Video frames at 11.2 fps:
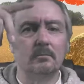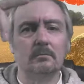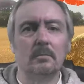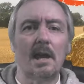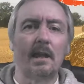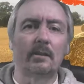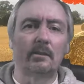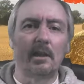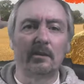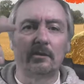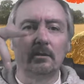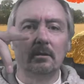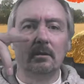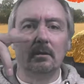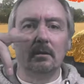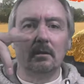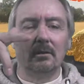access,
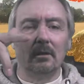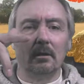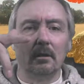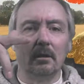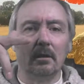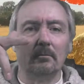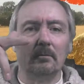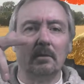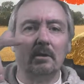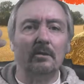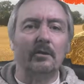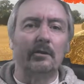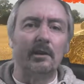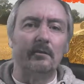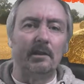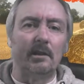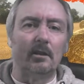see the
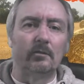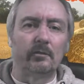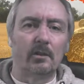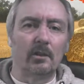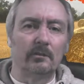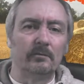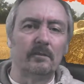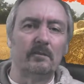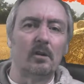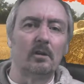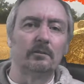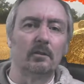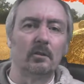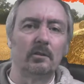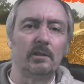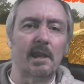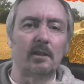videos first for $5.
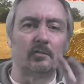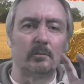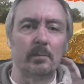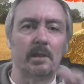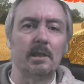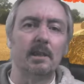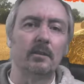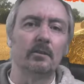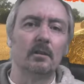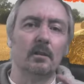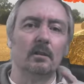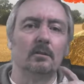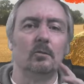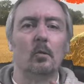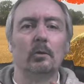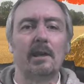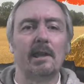The extra bit is your
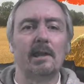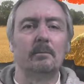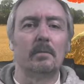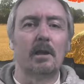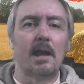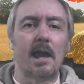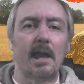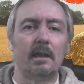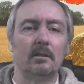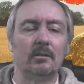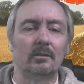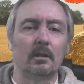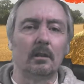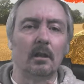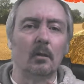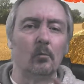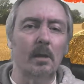name and
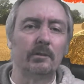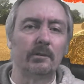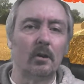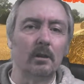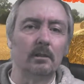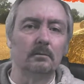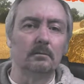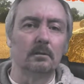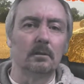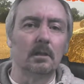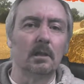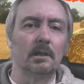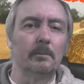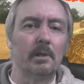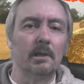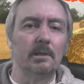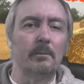a website at
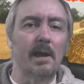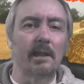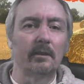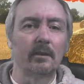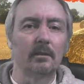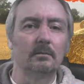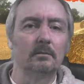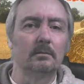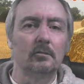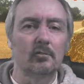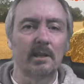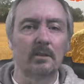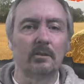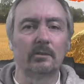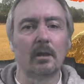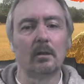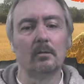the back of the credits.
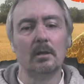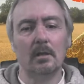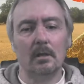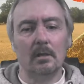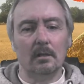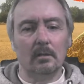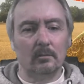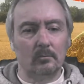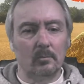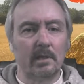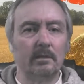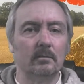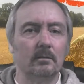So when